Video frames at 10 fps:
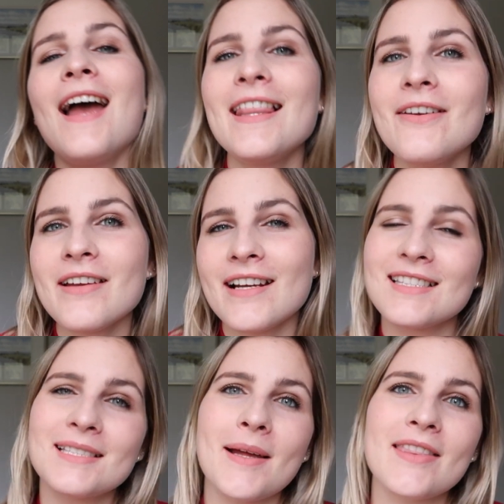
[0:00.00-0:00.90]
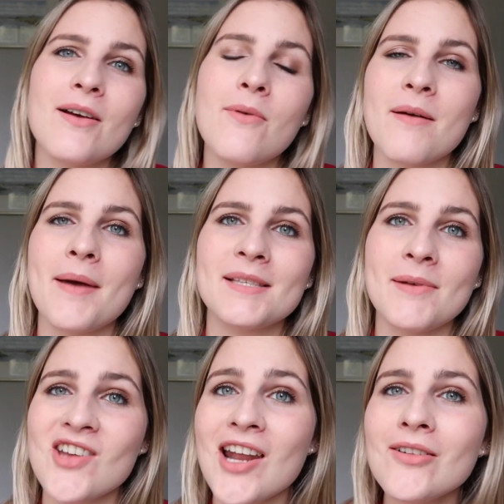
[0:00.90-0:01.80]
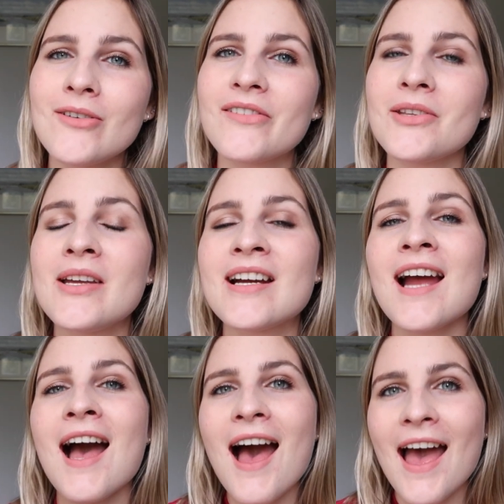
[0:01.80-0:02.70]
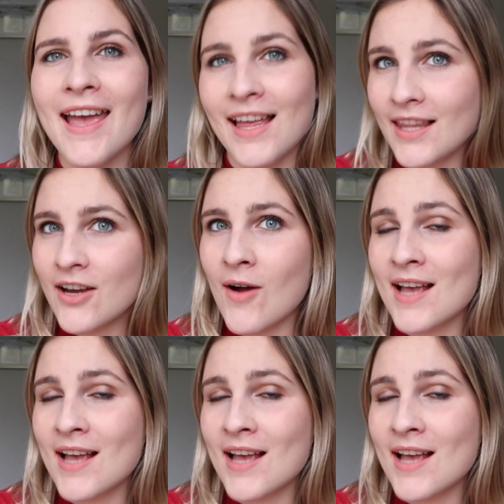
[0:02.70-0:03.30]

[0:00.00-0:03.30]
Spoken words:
Hello there, it's Samantha. Welcome back to my channel, or if you're new here, hi, hello.